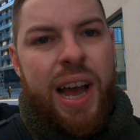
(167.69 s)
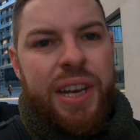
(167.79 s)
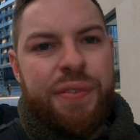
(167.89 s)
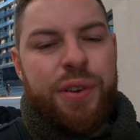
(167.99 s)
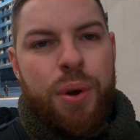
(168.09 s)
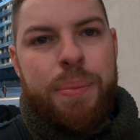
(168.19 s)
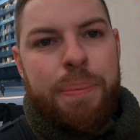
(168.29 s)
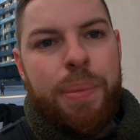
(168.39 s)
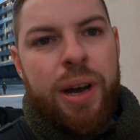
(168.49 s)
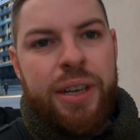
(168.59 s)
And if you
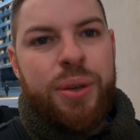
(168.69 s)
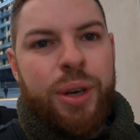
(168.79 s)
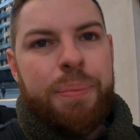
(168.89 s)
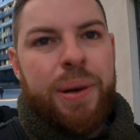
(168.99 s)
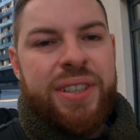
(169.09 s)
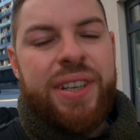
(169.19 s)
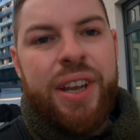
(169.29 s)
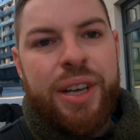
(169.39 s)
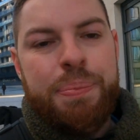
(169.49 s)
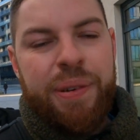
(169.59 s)
remember, I took a bus the
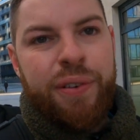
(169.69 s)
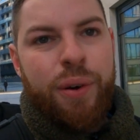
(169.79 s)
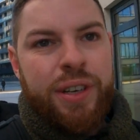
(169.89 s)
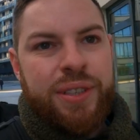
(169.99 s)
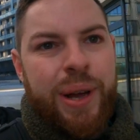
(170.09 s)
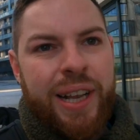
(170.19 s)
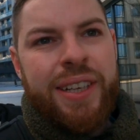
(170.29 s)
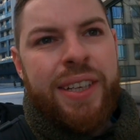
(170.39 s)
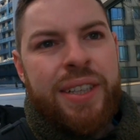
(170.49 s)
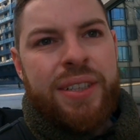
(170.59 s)
night before as
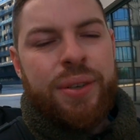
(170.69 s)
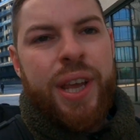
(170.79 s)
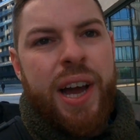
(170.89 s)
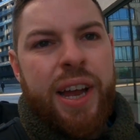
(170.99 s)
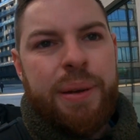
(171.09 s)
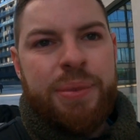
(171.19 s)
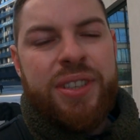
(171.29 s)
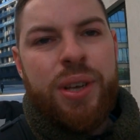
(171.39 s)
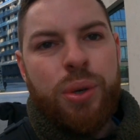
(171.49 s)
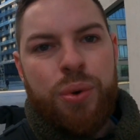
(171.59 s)
well. So yeah, I am
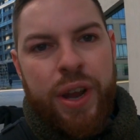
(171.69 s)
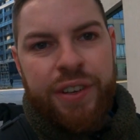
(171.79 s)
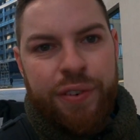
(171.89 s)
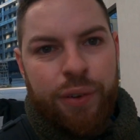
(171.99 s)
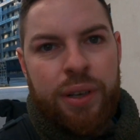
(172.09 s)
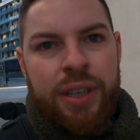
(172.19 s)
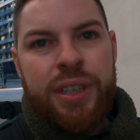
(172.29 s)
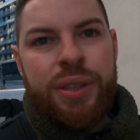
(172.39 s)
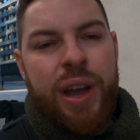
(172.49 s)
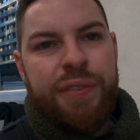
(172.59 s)
so grateful
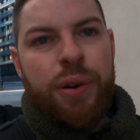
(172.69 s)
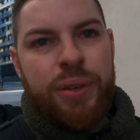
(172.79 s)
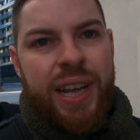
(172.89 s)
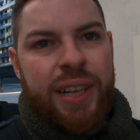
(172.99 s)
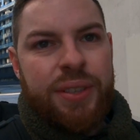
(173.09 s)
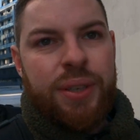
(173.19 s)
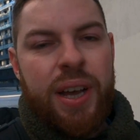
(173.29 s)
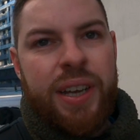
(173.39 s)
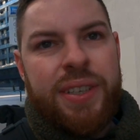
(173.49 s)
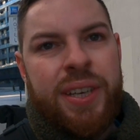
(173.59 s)
to have a hotel
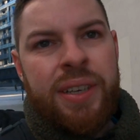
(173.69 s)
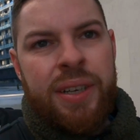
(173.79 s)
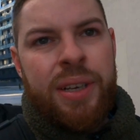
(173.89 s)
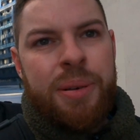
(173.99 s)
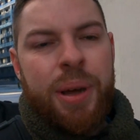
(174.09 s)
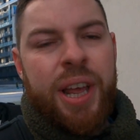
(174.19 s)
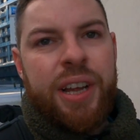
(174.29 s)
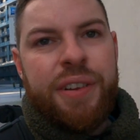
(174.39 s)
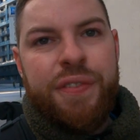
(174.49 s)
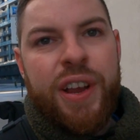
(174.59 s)
tonight, but I
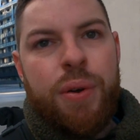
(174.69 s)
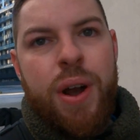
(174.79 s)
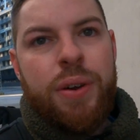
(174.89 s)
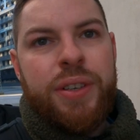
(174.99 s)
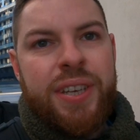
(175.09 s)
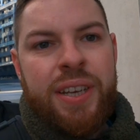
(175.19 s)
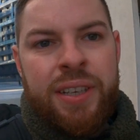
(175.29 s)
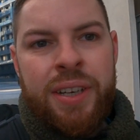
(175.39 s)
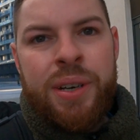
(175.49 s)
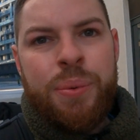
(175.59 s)
gotta figure out
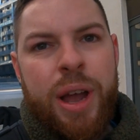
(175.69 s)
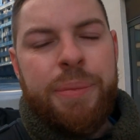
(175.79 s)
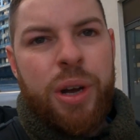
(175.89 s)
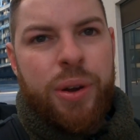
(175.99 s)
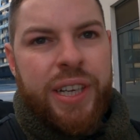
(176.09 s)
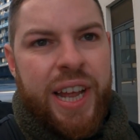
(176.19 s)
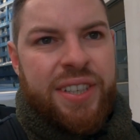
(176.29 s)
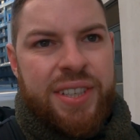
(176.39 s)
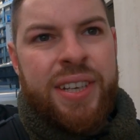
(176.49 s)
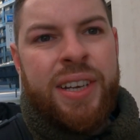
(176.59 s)
where I'm going
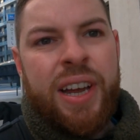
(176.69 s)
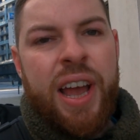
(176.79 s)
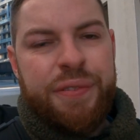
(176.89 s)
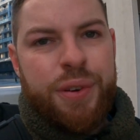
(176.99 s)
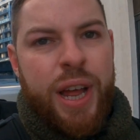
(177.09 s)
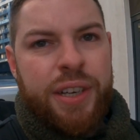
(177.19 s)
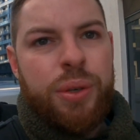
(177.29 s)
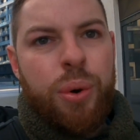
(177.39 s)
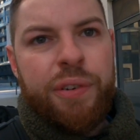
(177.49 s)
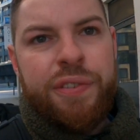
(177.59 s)
next. I have to
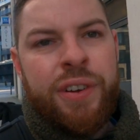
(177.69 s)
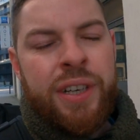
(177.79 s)
head north.